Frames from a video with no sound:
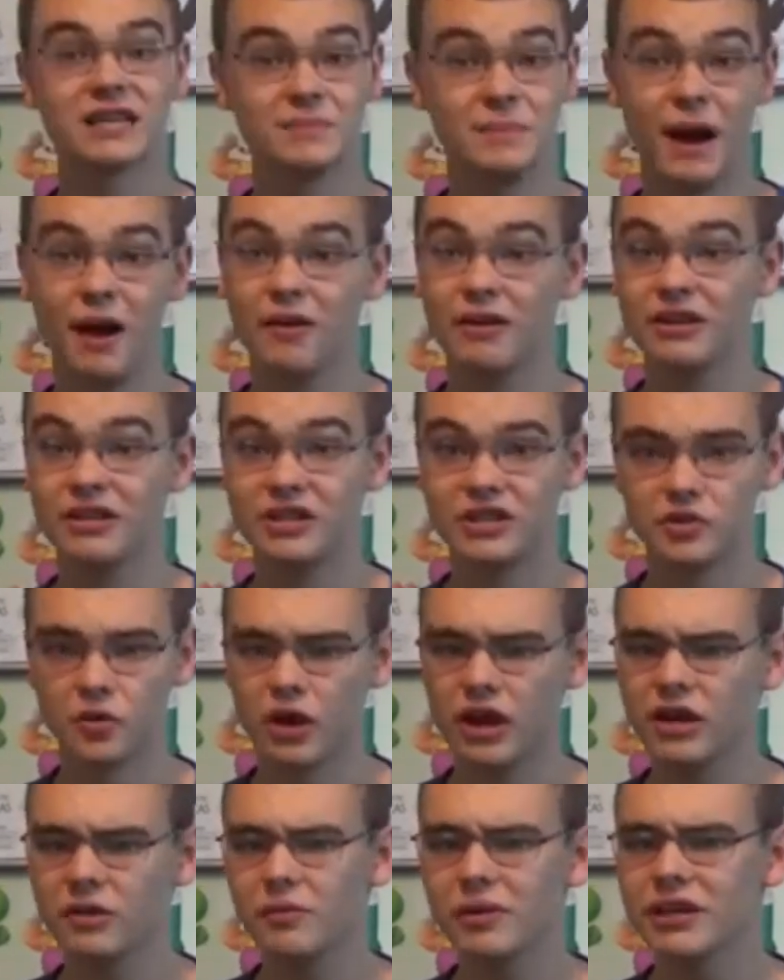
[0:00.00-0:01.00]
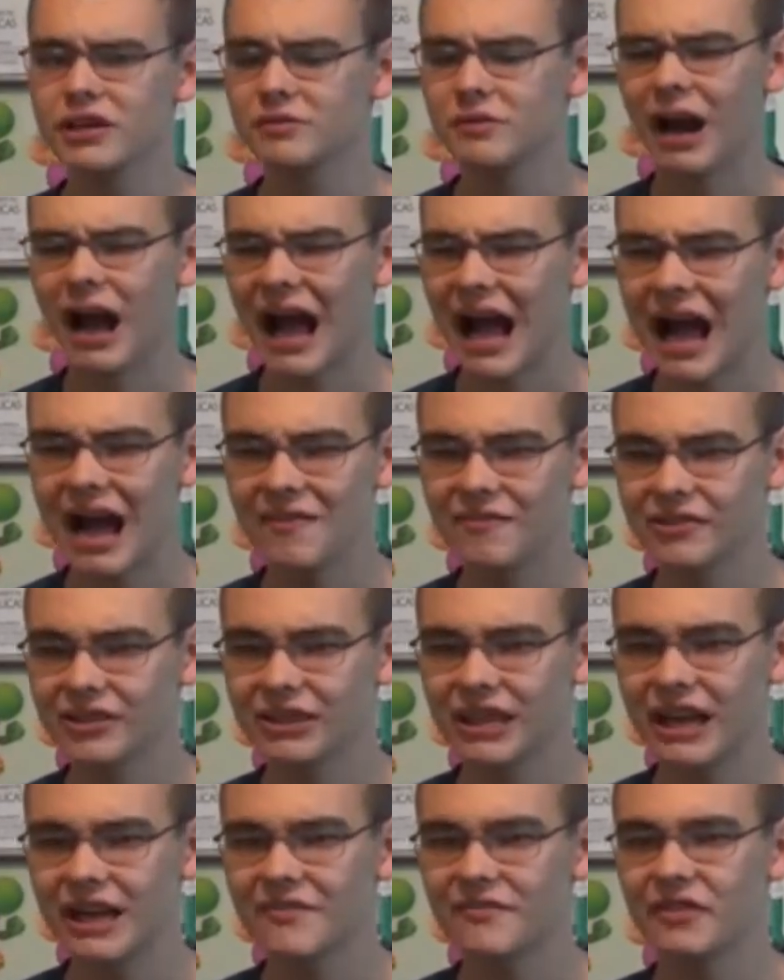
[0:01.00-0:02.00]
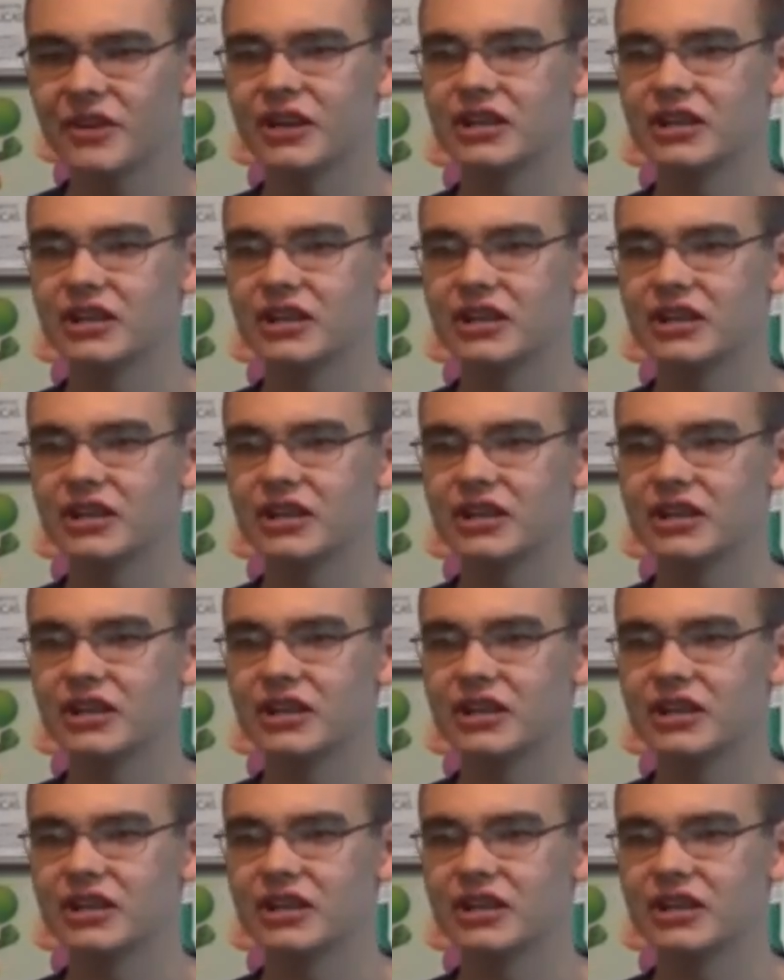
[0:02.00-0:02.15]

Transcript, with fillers: It's about enjoying what you have in life,